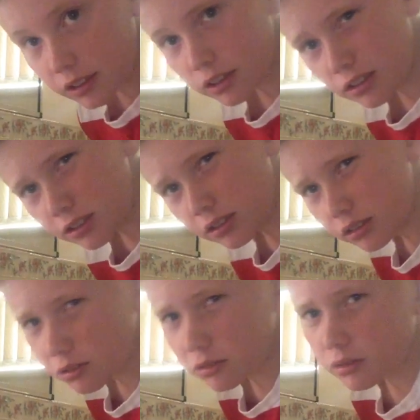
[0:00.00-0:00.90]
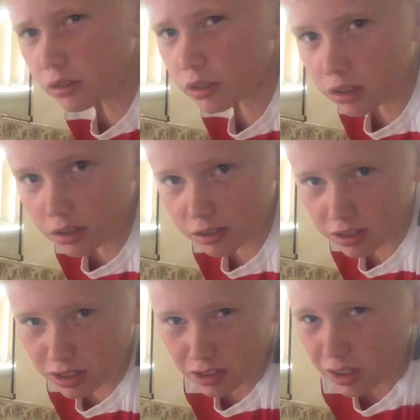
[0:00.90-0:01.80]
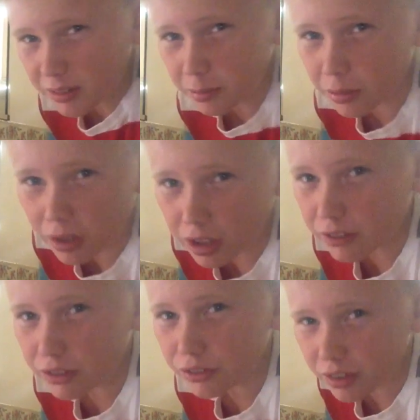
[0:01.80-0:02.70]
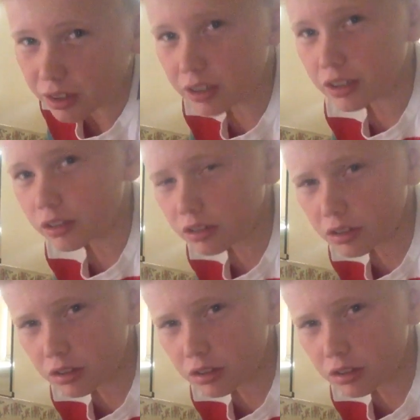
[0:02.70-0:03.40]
No, just comment below if you think it's